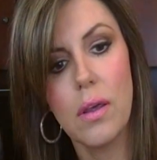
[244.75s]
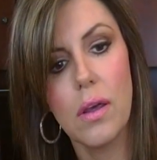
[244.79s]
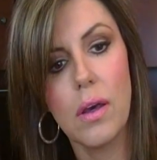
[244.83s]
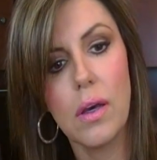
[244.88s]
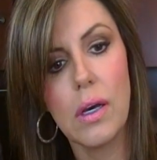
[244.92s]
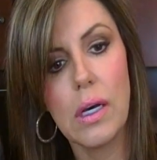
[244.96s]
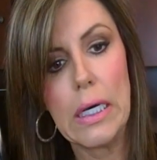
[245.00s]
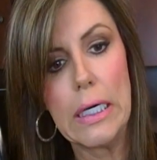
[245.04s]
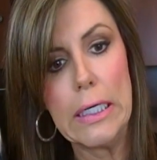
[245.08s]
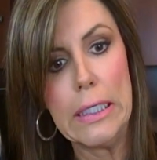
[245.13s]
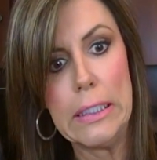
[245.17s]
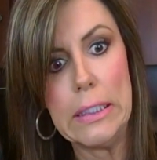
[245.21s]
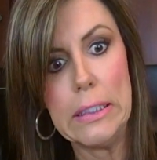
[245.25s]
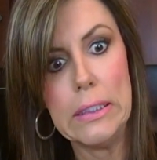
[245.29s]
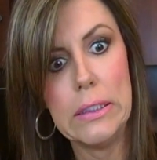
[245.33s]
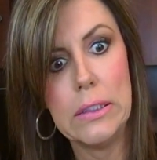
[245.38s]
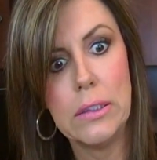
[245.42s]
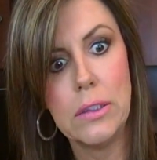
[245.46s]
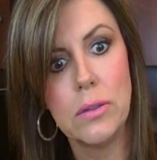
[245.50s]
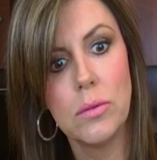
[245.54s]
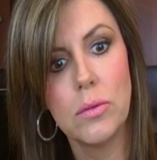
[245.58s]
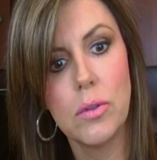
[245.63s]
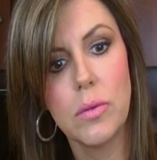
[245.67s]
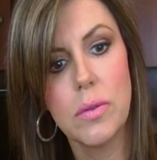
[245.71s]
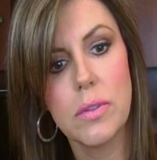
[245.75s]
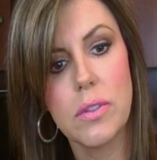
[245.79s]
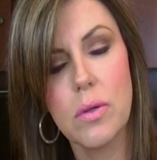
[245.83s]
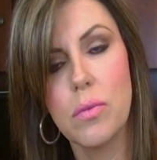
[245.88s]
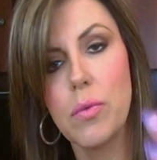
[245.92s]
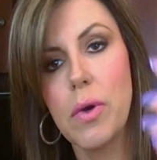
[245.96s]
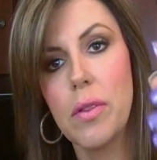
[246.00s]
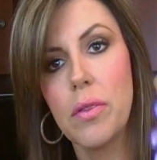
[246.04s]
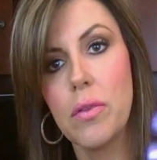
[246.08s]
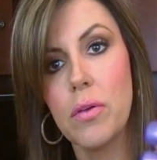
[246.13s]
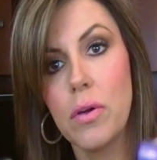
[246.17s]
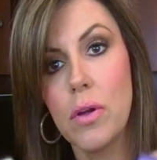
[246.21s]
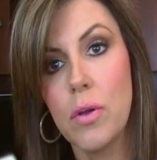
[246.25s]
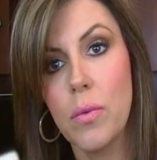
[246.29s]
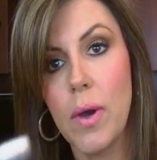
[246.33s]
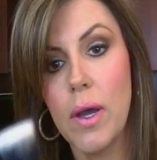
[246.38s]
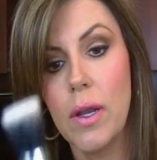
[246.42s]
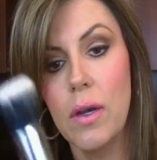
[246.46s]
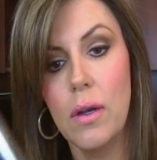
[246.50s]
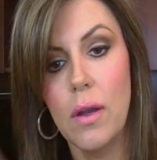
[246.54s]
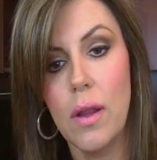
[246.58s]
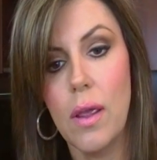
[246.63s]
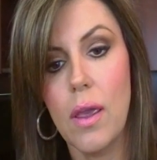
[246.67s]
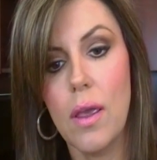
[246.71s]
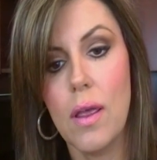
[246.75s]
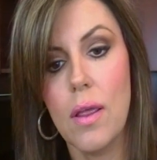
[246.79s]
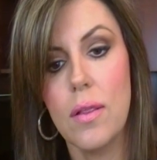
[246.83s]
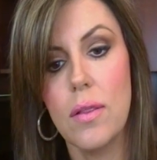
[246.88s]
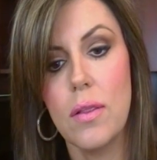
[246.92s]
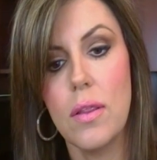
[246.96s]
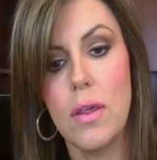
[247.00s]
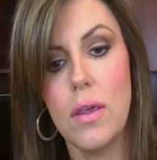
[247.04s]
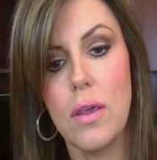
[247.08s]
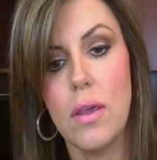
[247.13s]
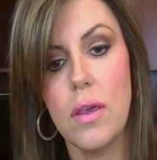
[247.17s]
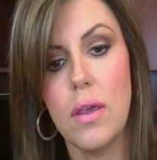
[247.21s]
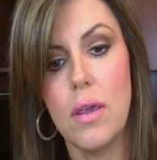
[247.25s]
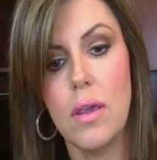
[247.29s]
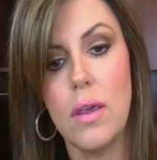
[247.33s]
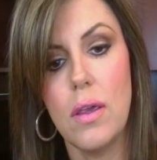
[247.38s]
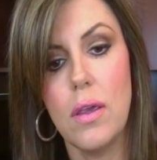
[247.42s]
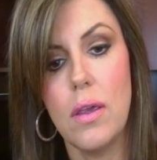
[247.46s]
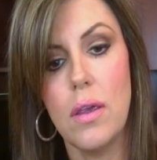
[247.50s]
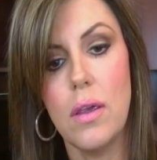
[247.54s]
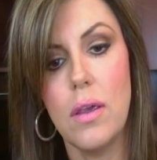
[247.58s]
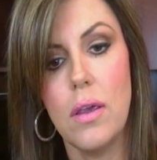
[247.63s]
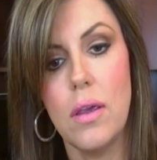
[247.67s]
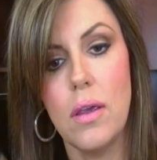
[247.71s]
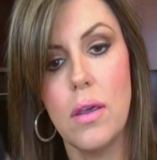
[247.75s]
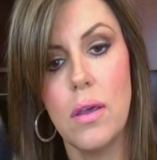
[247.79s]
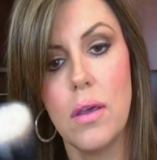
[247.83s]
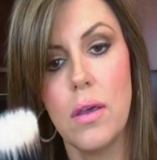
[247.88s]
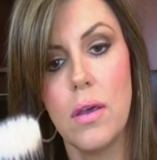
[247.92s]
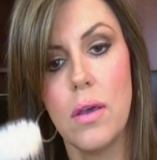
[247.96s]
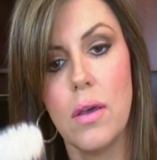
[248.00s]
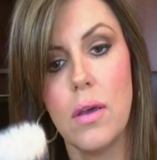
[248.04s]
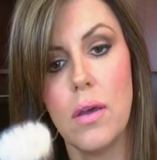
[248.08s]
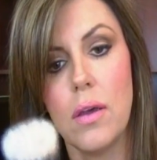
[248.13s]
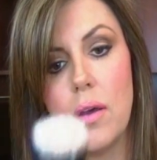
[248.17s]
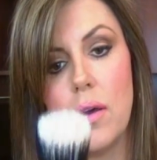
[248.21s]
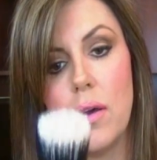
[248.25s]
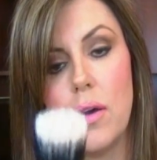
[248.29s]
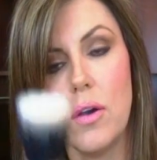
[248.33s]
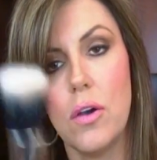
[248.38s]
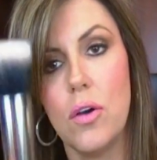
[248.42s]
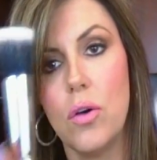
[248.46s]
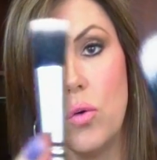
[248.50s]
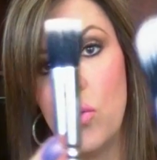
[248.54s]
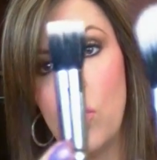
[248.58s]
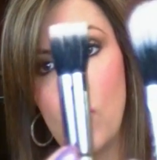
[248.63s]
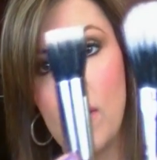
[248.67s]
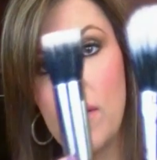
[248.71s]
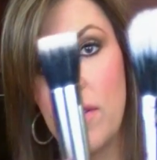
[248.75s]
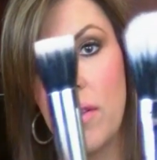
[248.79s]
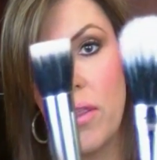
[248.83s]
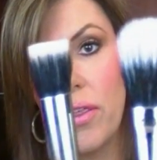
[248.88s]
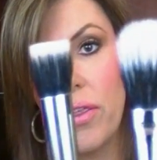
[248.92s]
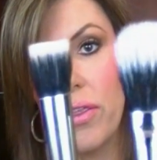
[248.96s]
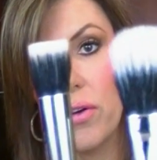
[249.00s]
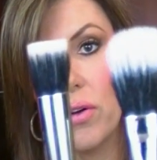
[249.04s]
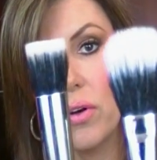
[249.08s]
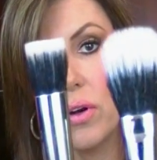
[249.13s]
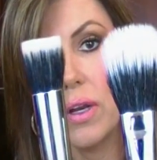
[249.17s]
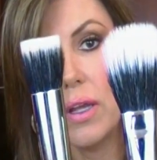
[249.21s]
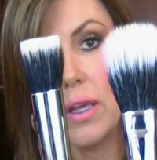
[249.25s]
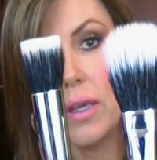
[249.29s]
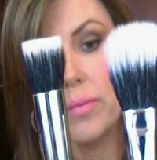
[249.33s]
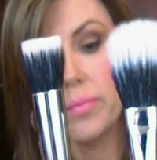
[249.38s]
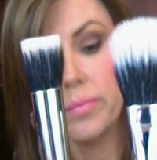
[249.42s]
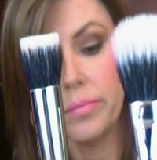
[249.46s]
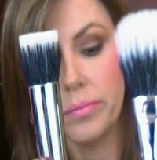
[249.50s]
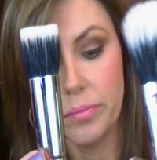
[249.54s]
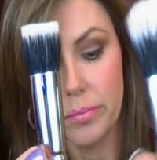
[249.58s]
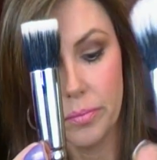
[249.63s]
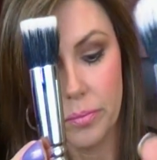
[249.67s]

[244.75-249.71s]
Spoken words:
what was it, 131 and the 130.